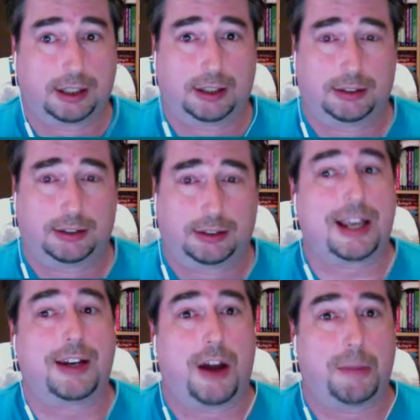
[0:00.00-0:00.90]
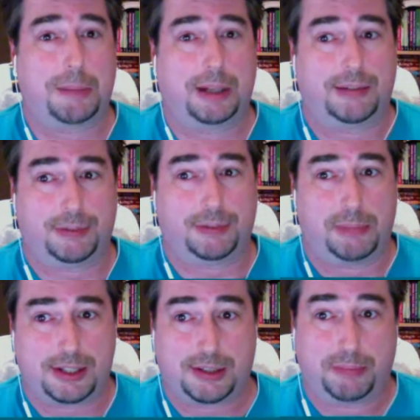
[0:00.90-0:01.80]
Somebody's getting on a plane from
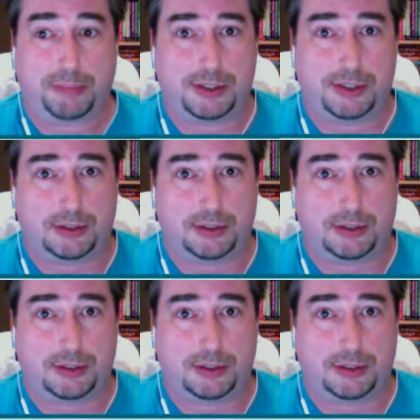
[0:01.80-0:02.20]
Boston pretty soon.